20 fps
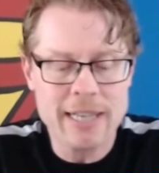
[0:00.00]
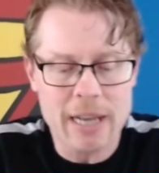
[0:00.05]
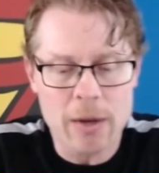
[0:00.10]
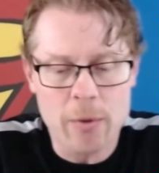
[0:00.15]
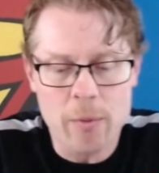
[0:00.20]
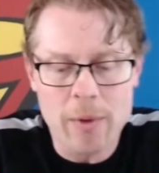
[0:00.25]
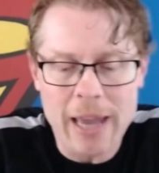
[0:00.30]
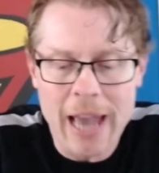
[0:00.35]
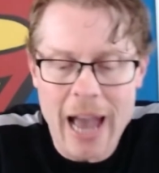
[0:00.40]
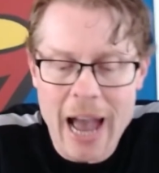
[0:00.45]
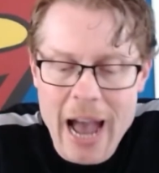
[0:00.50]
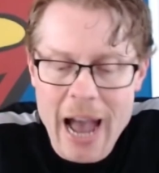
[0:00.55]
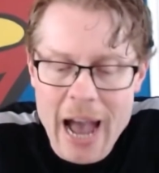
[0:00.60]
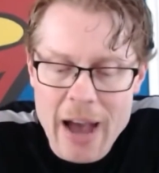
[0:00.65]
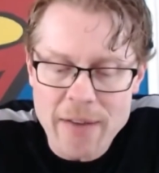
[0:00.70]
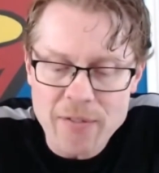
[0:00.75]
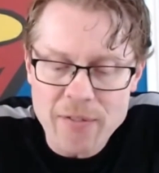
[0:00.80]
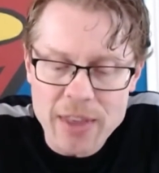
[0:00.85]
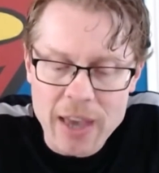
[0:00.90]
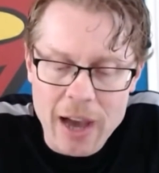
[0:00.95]
we have
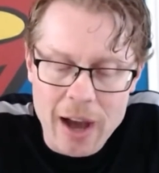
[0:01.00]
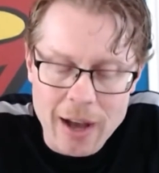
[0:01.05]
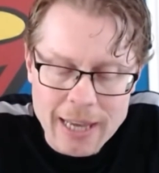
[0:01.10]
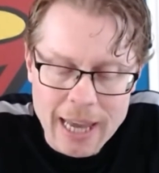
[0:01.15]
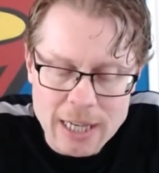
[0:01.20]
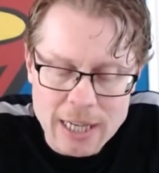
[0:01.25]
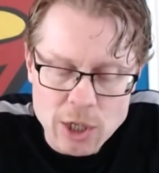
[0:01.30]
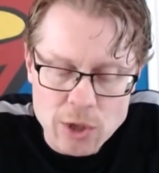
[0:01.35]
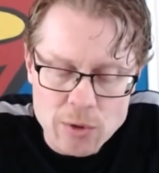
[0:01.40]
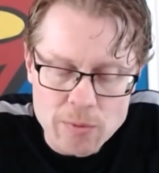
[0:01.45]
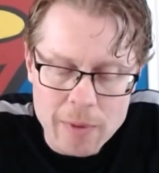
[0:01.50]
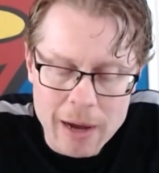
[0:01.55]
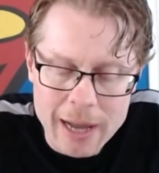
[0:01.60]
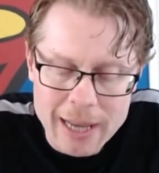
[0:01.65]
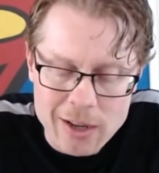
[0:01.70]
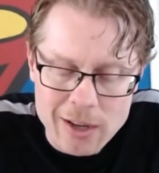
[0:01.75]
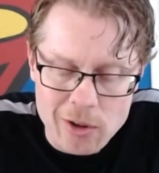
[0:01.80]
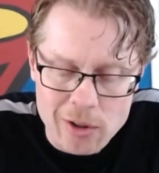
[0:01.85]
the Archangel Michael.